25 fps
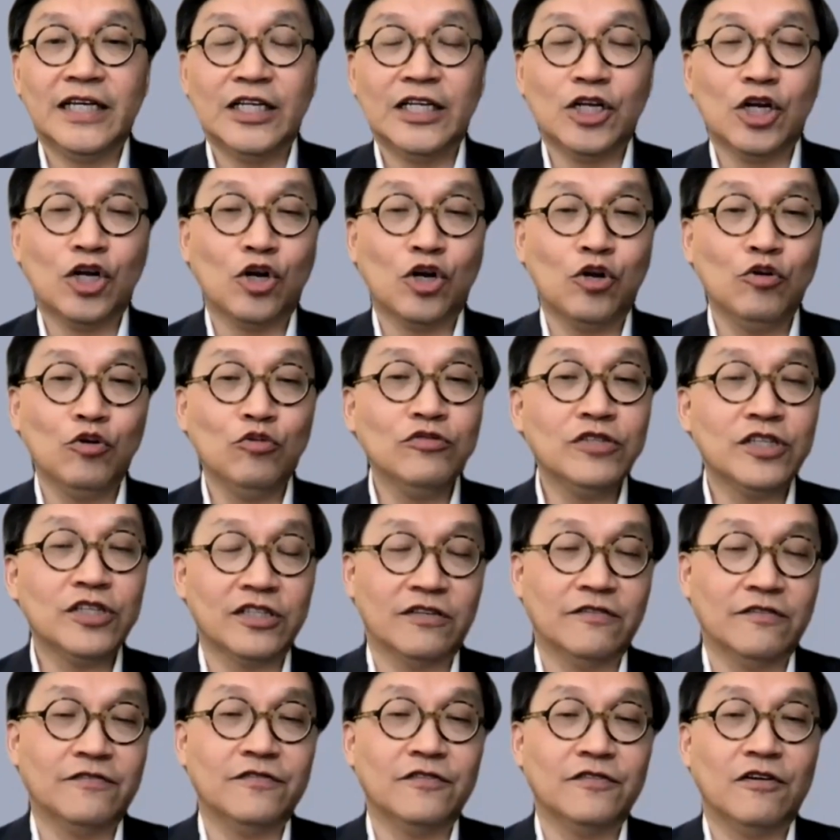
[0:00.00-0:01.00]

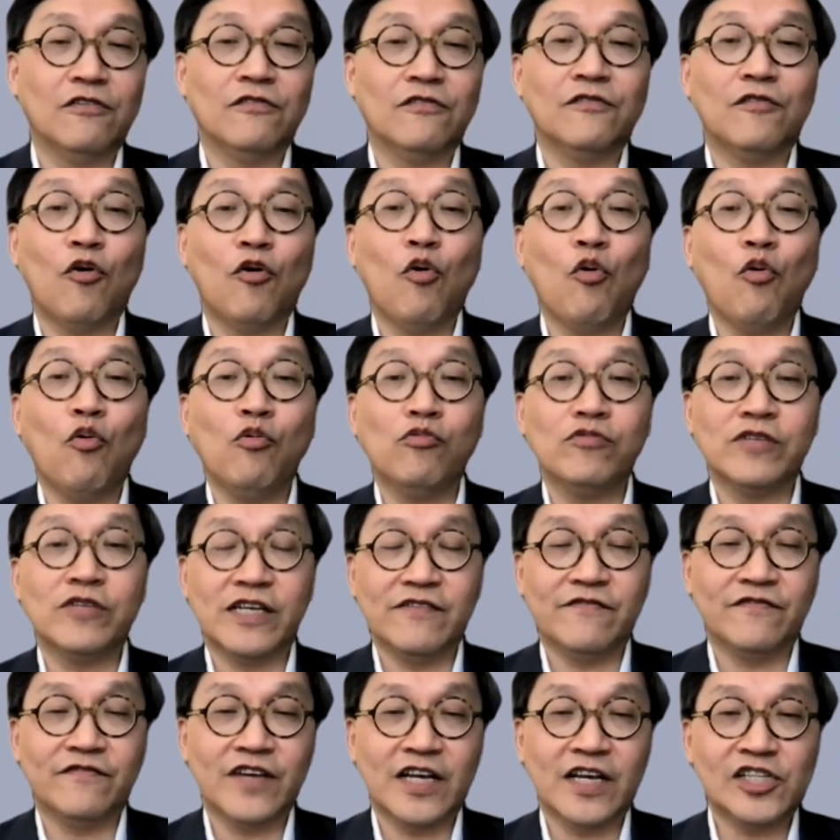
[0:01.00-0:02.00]
inclusive of all the
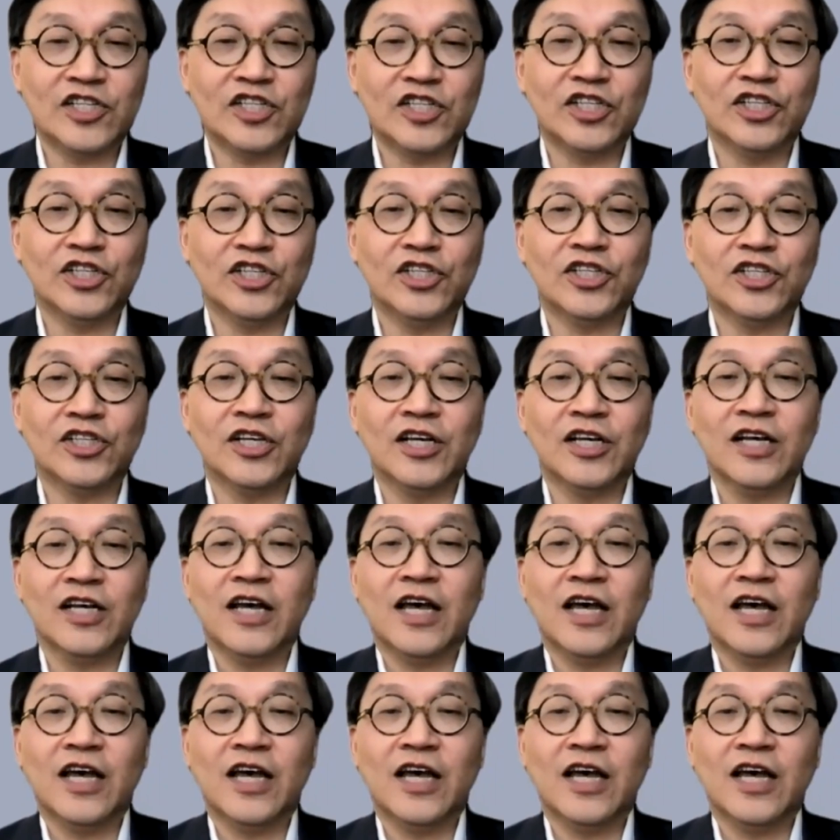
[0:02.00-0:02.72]
investors